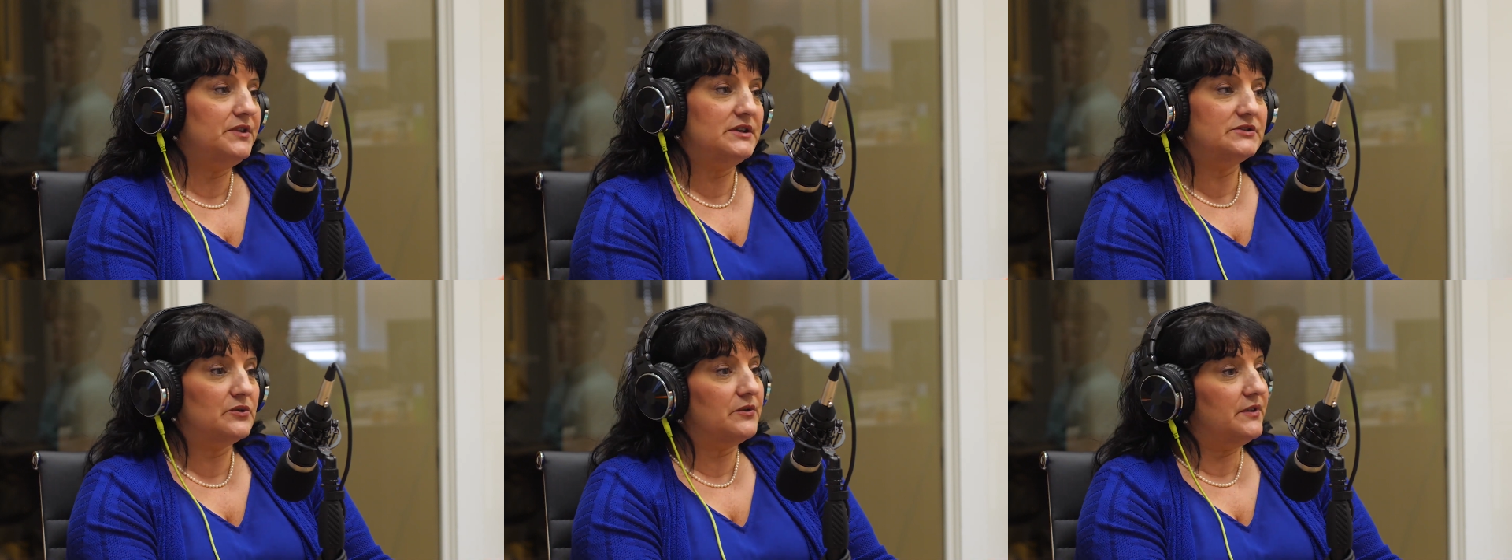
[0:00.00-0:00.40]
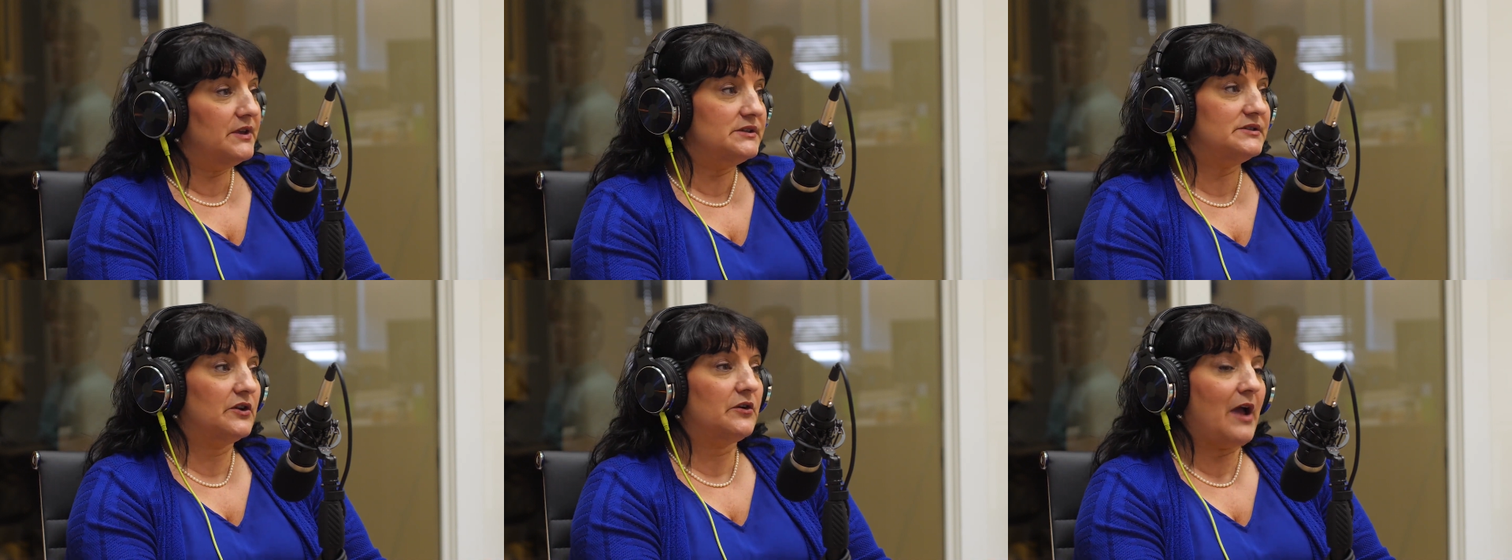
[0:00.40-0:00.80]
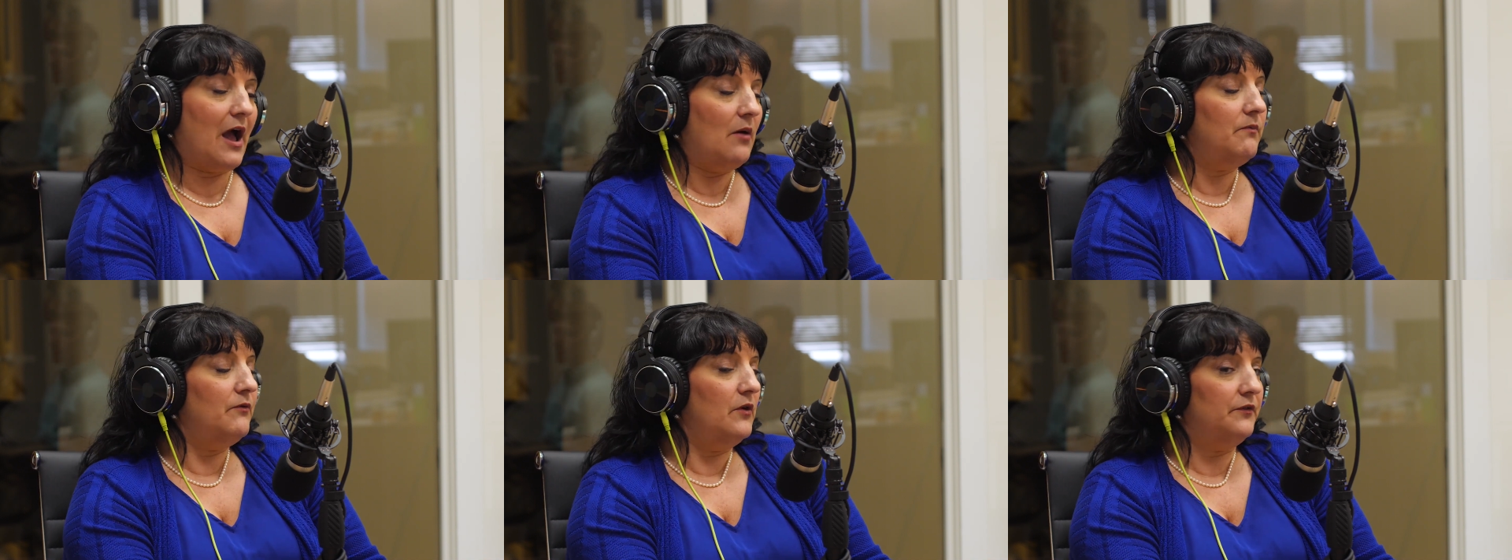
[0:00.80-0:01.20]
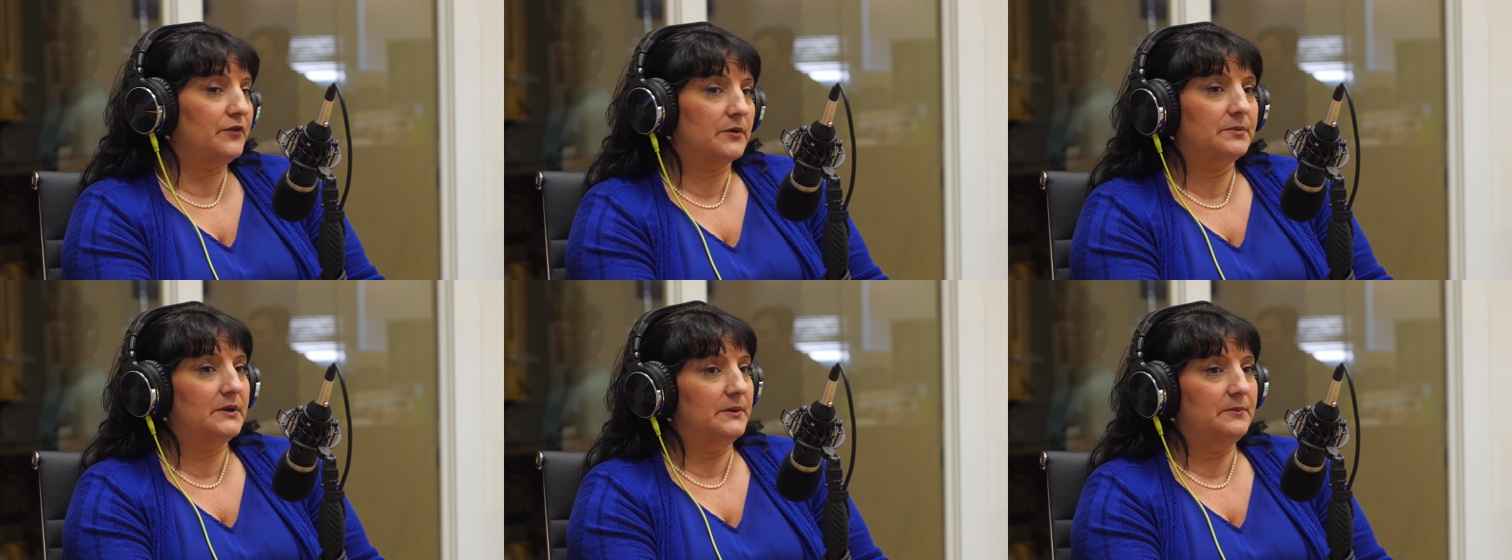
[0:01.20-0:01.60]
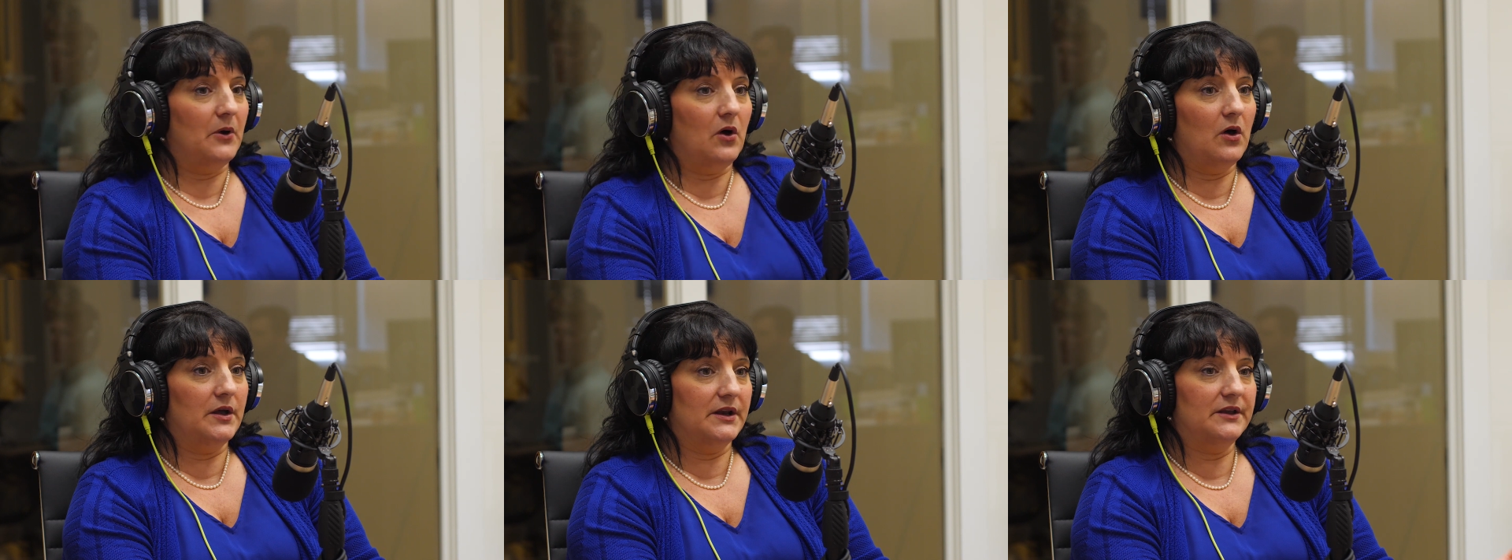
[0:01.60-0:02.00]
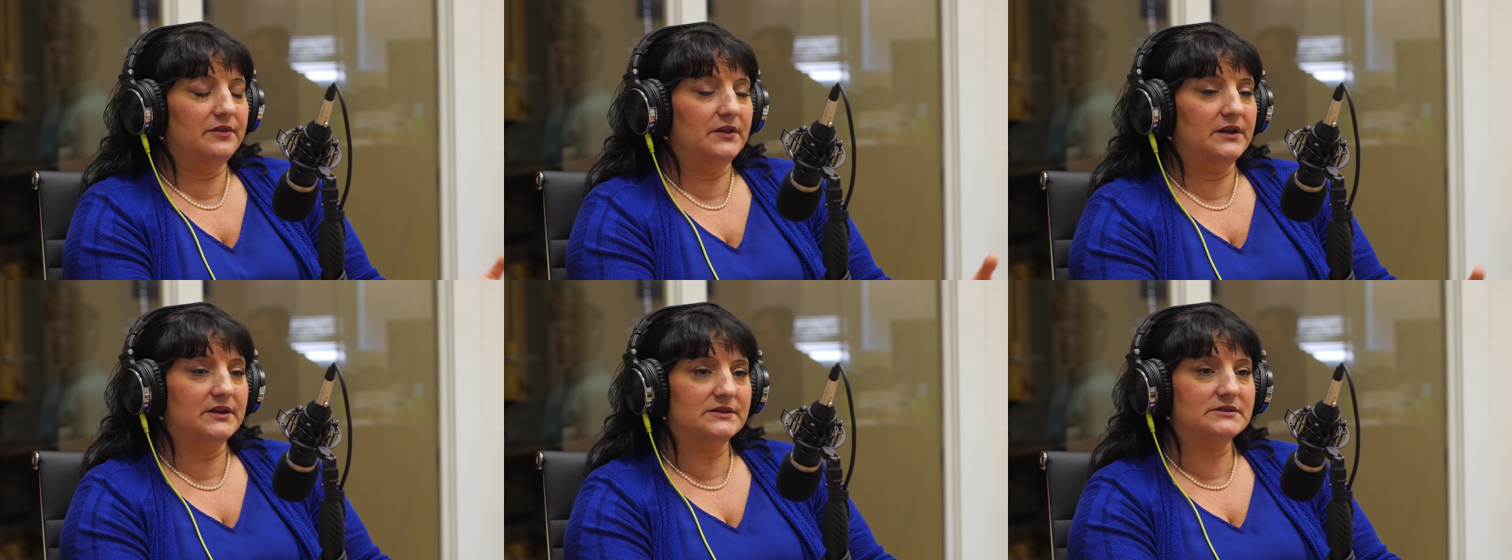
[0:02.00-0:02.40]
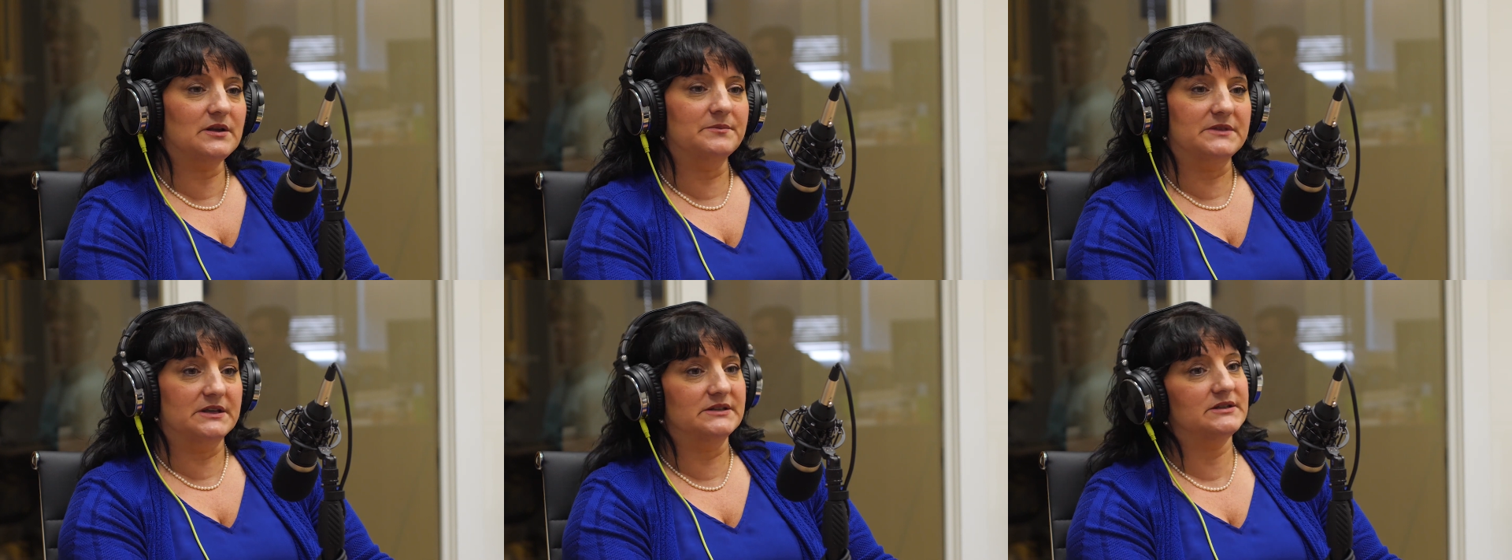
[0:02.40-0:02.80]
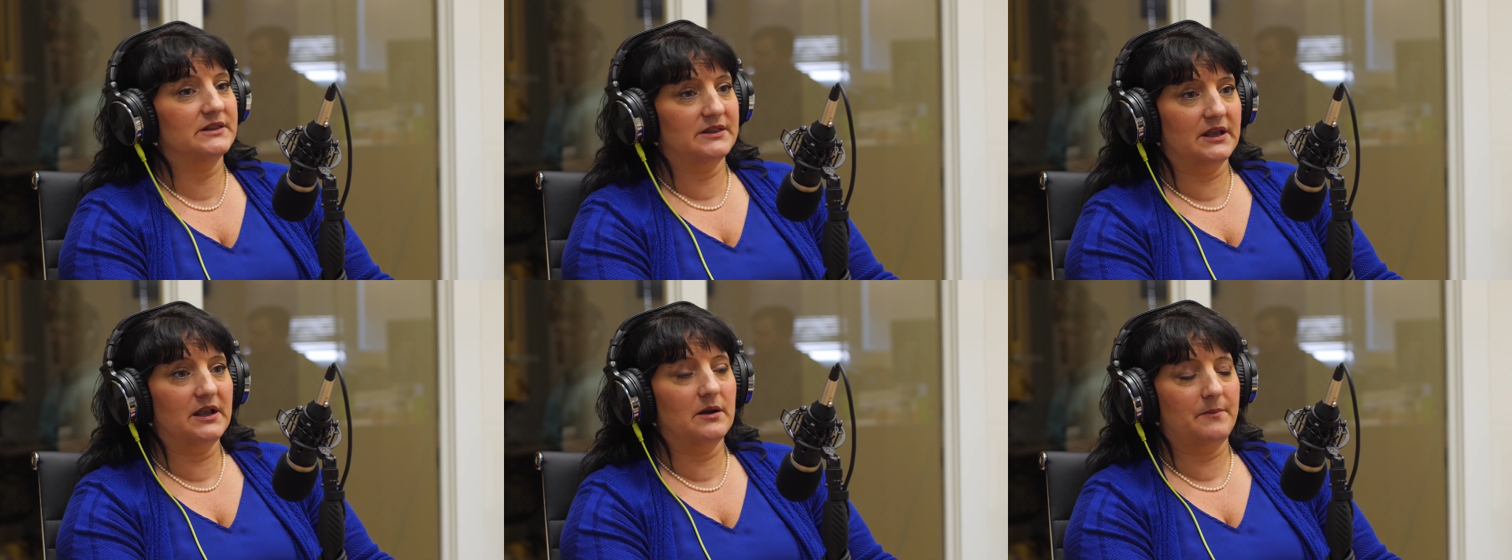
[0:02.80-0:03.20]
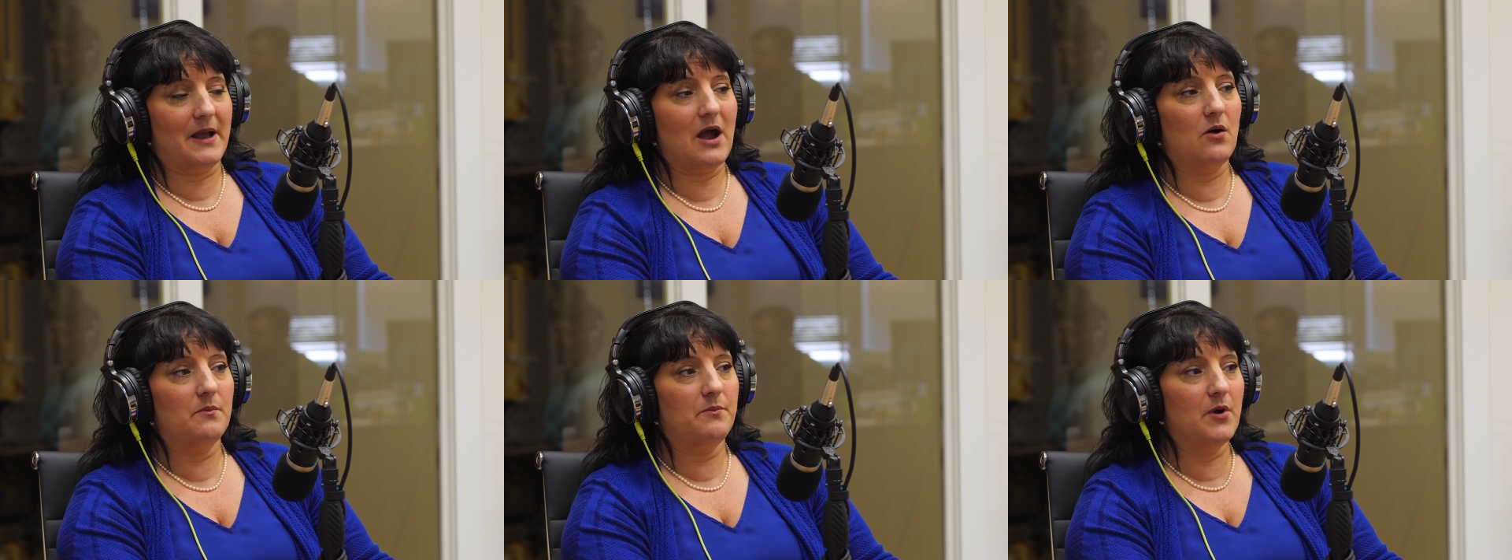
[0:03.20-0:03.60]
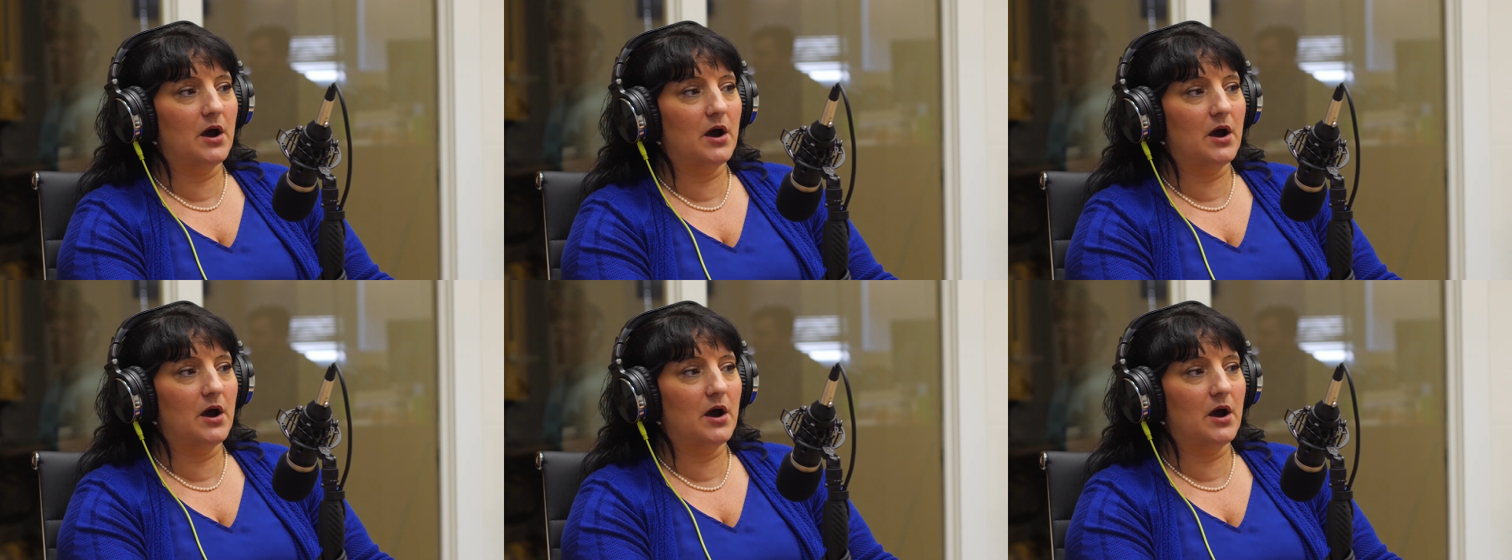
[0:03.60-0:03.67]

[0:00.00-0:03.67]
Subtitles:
These are things that are helpful for people. And I think it's something to think about.